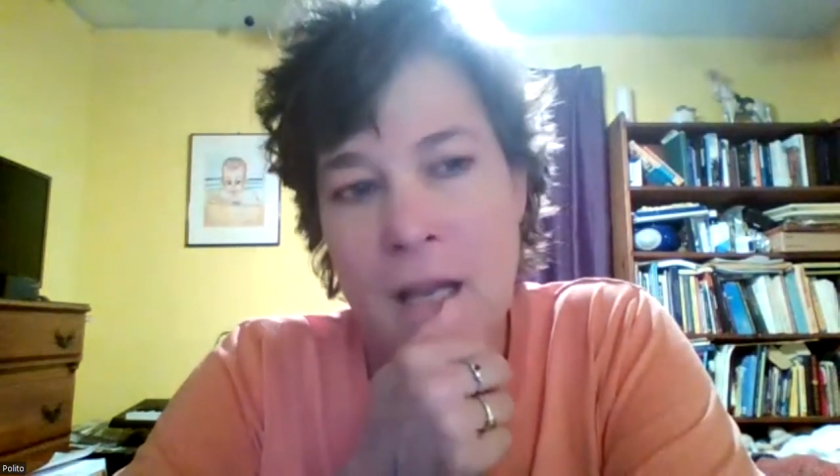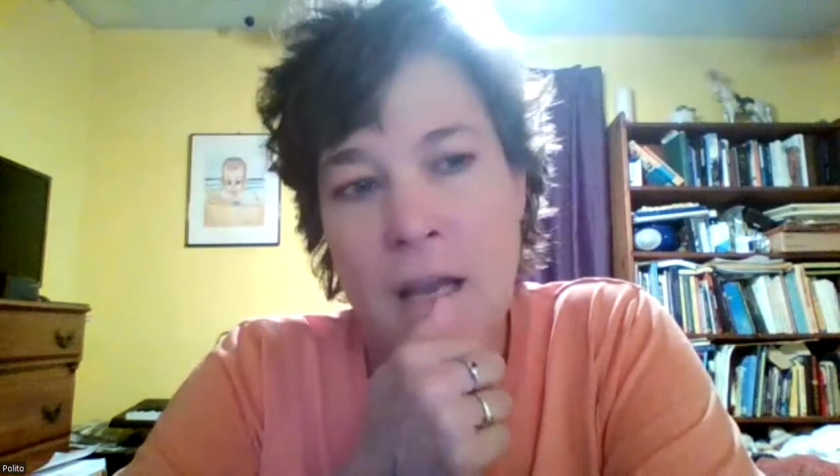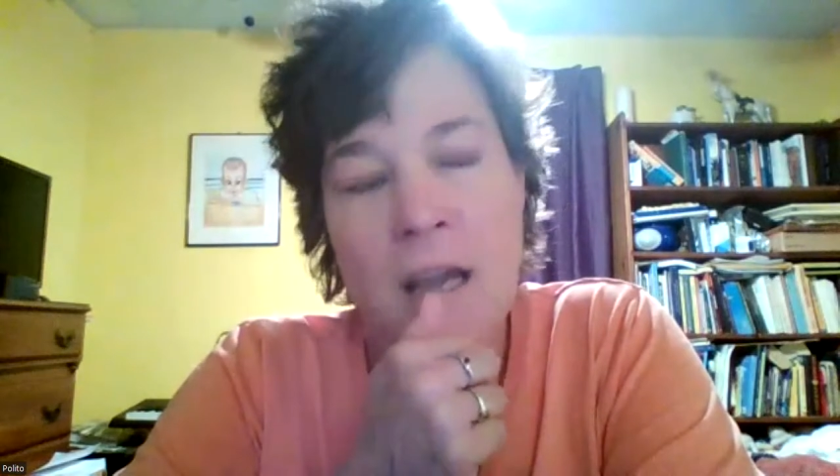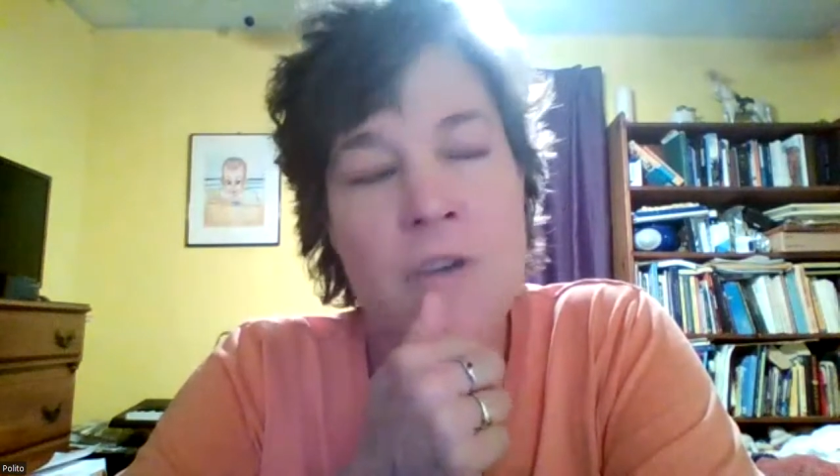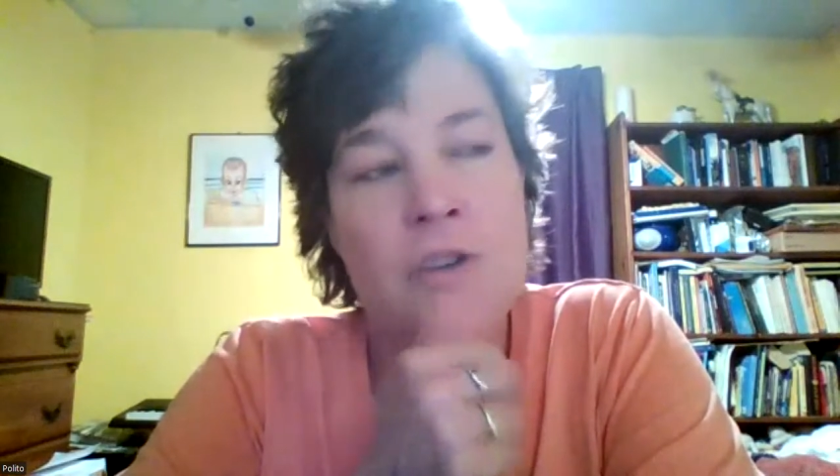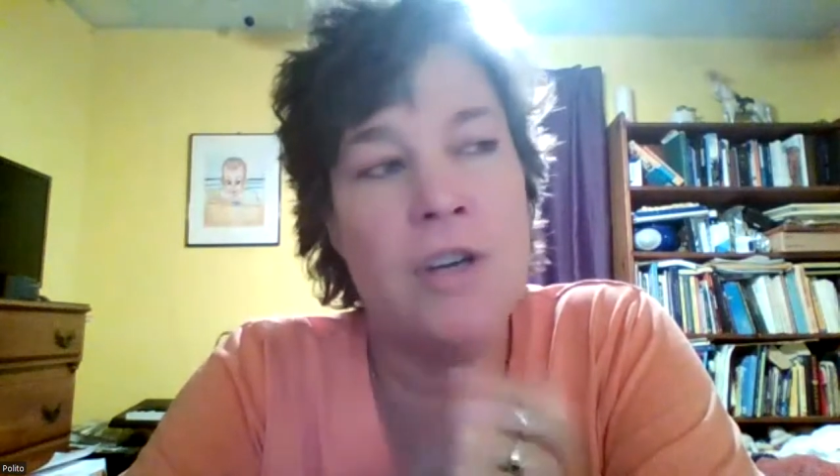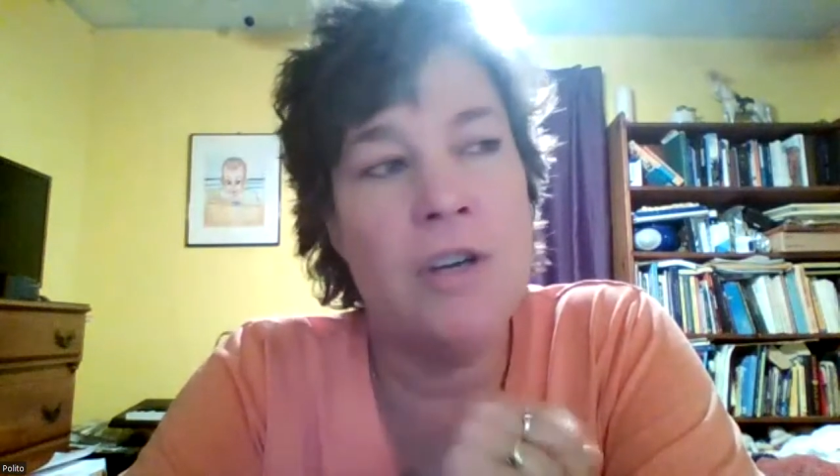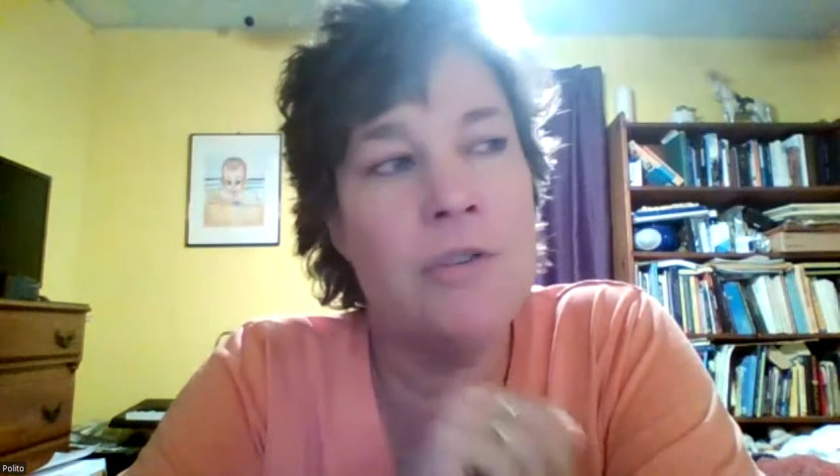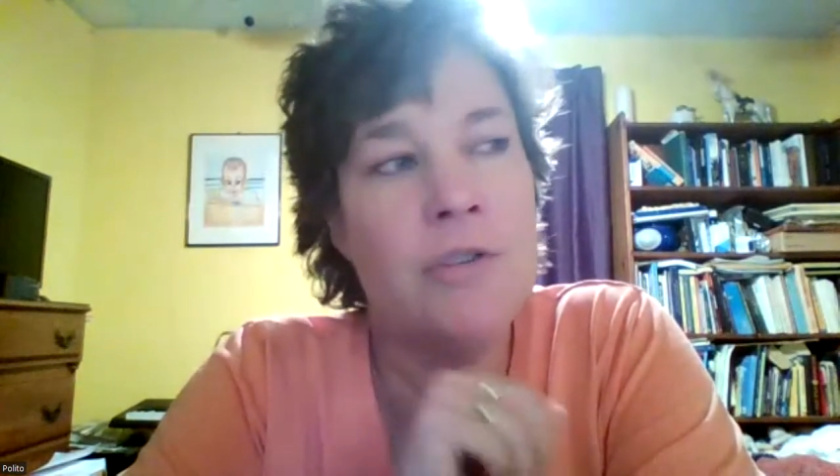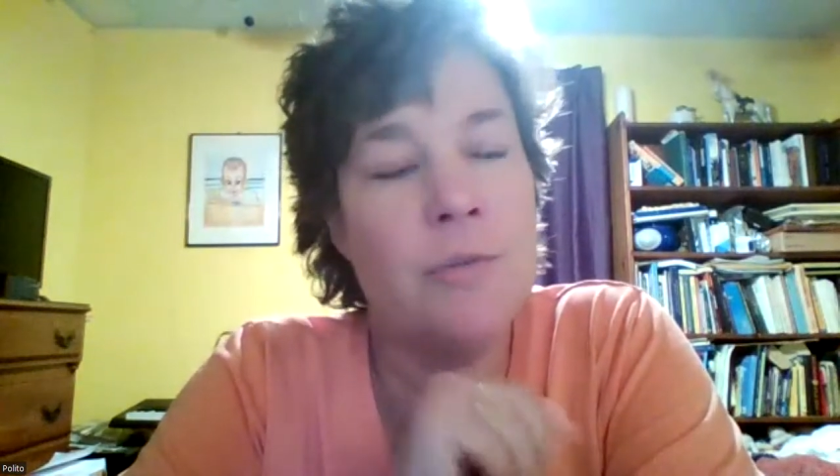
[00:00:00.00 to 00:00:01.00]
And she
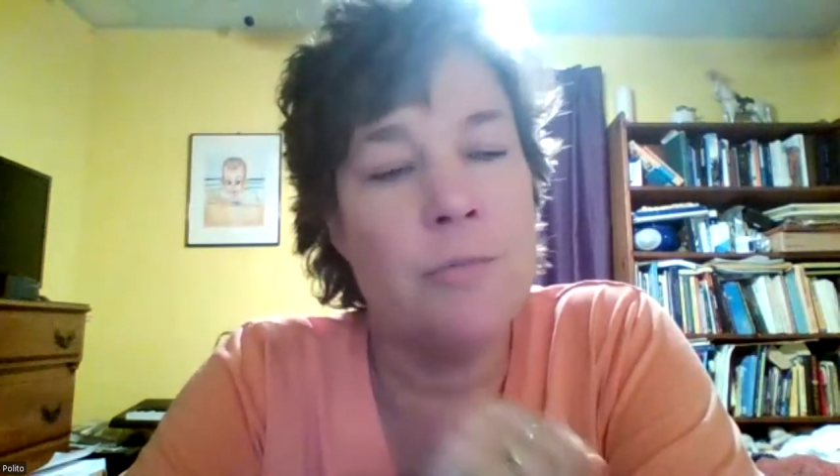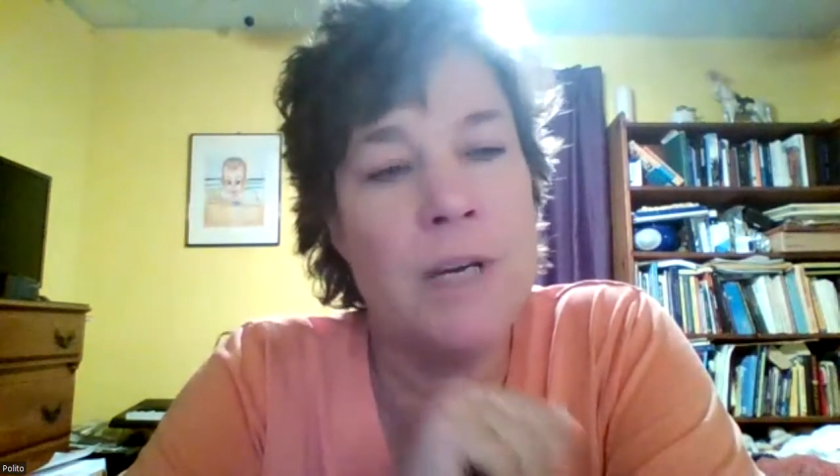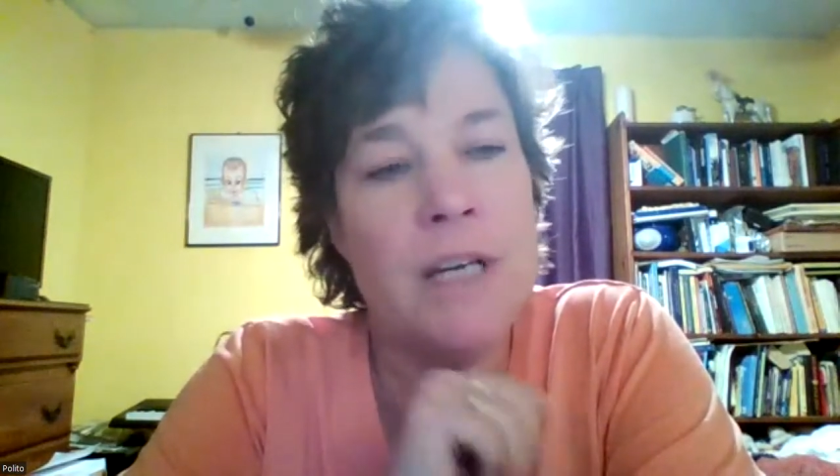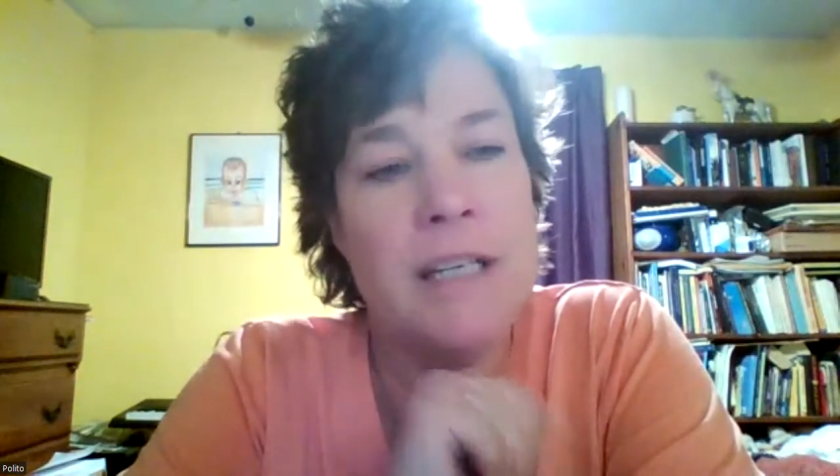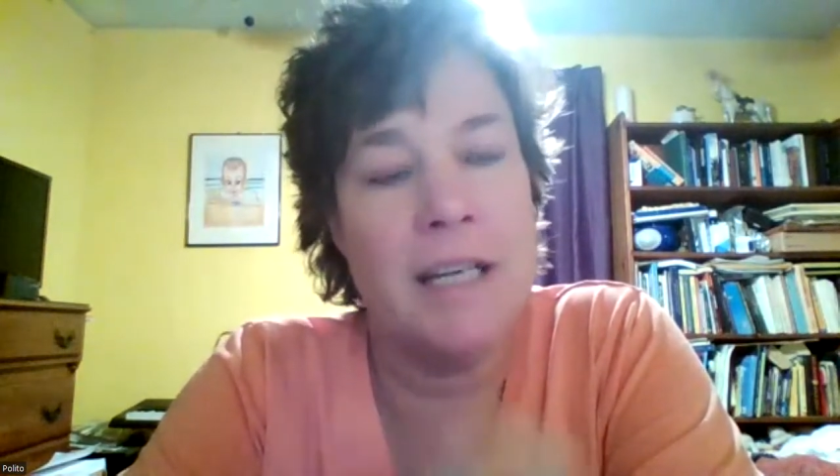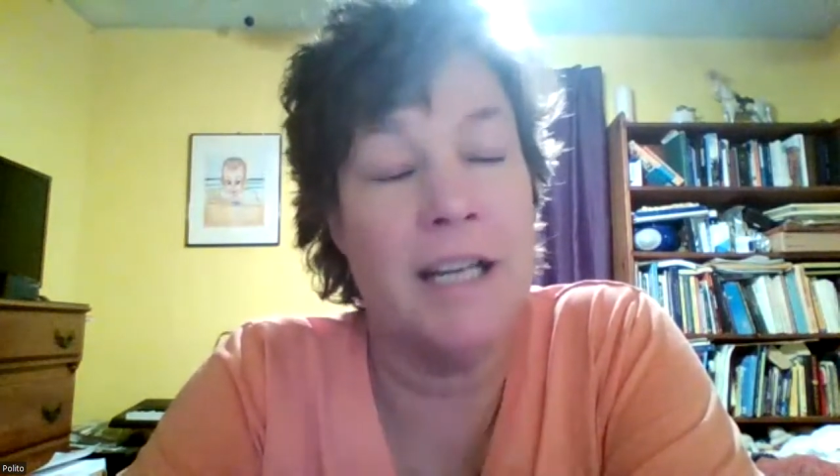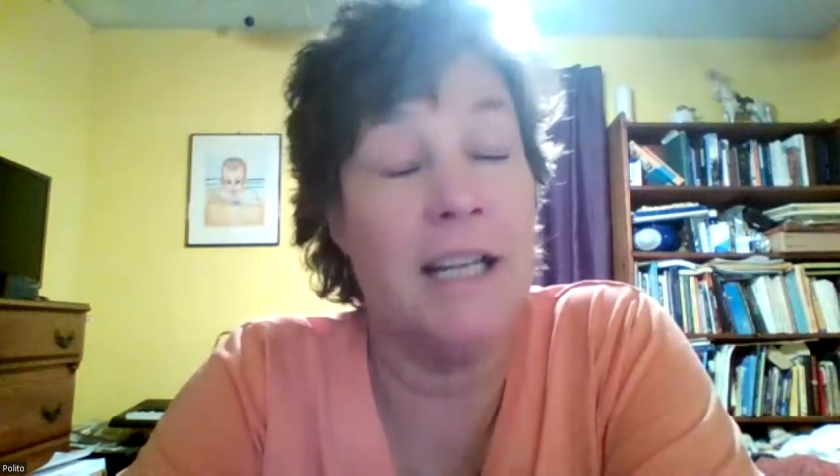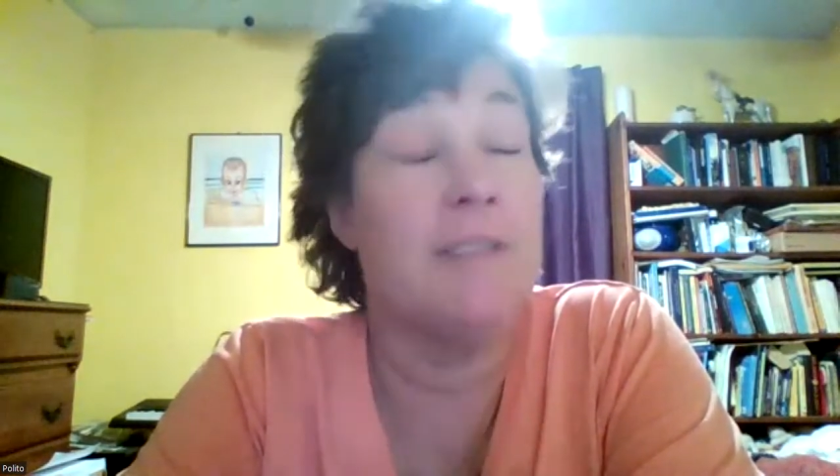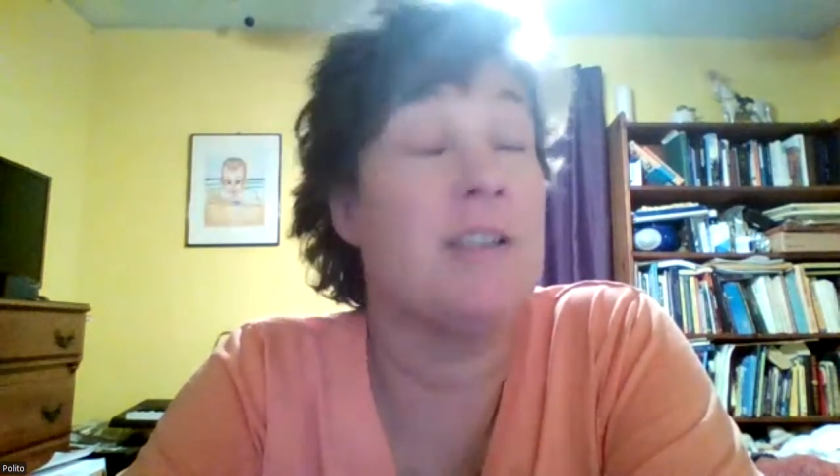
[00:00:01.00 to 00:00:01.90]
used to read tea leaves.